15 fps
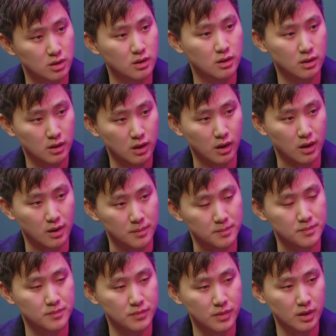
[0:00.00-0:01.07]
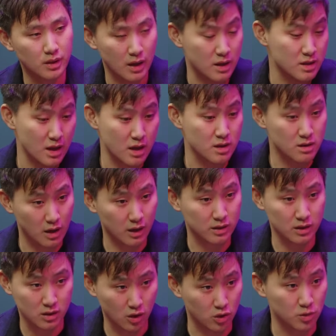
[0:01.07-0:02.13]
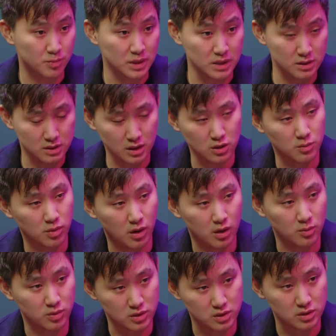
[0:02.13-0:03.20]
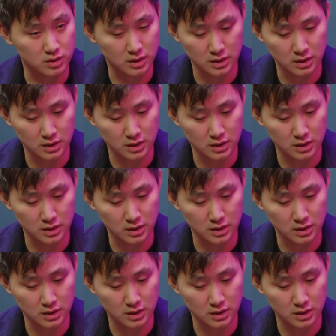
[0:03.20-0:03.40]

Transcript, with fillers: Yeah. Um, and then I think the other piece that you brought up is,